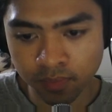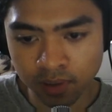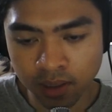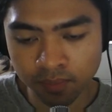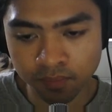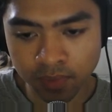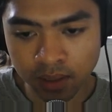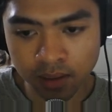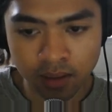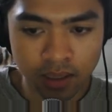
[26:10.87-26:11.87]
Right.
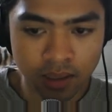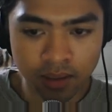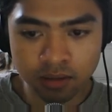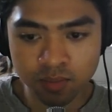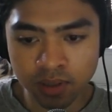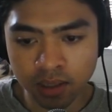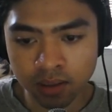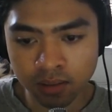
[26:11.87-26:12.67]
And that should be it.